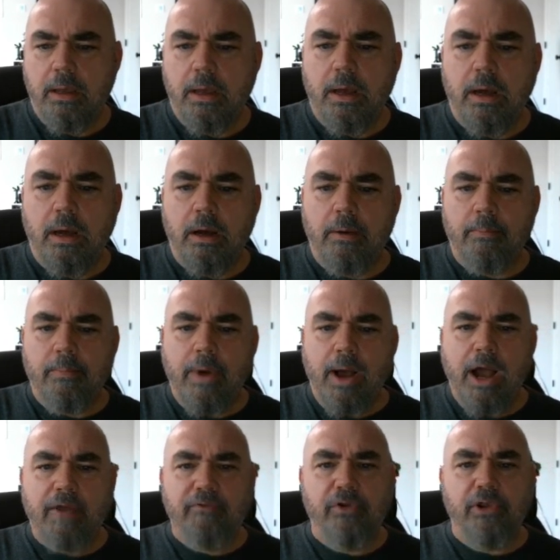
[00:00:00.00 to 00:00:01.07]

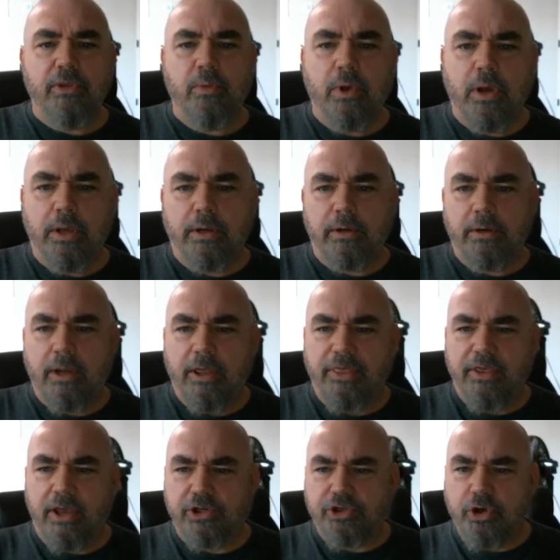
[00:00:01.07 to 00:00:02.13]
I really want, I
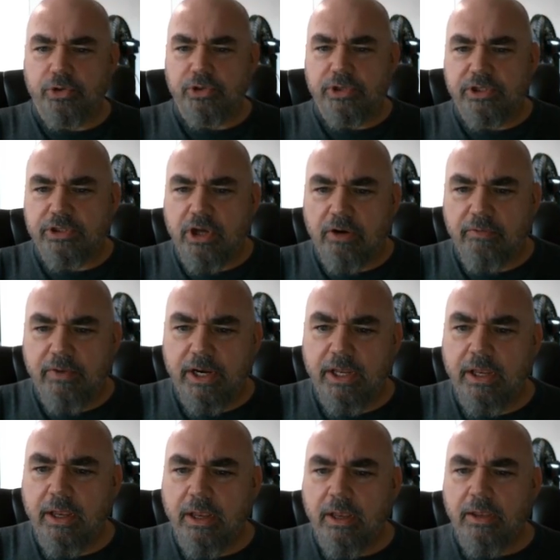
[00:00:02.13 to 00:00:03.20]
think I showed you this
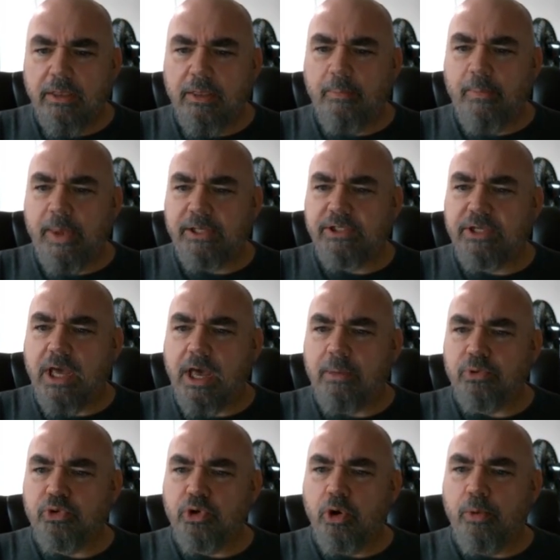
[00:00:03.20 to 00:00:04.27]
already, the
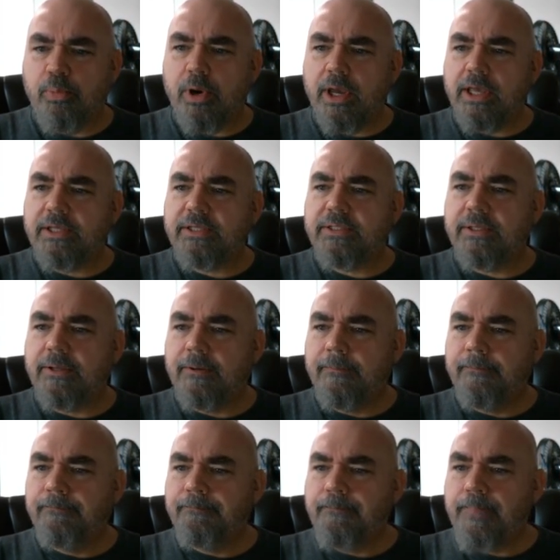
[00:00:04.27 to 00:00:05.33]
benchtop drill press.
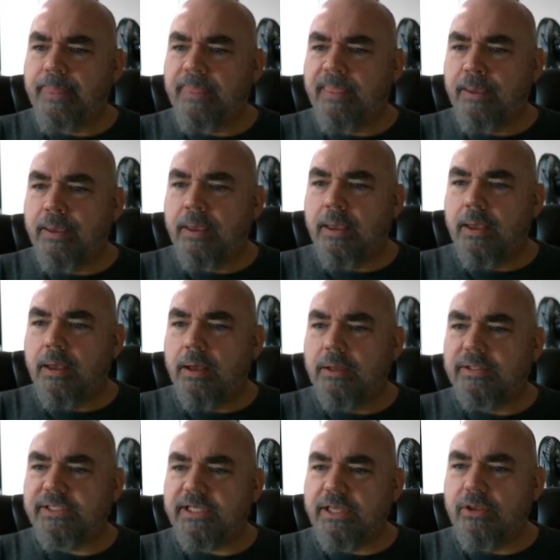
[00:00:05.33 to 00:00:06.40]

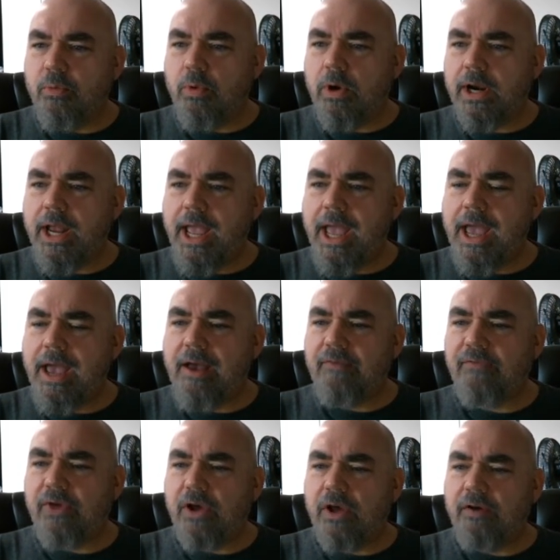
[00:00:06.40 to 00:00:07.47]
See, the one I
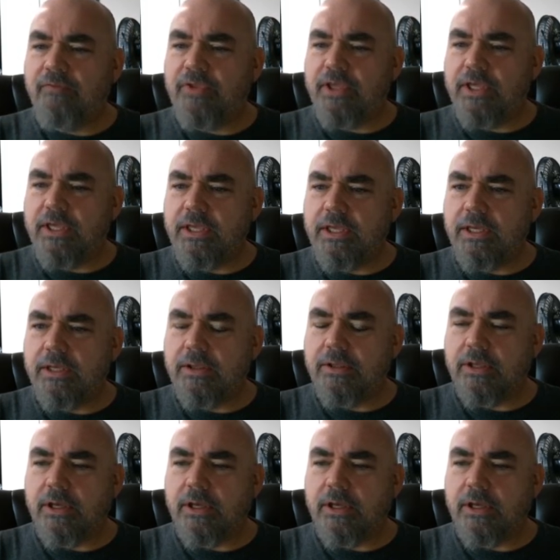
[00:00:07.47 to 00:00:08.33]
have of the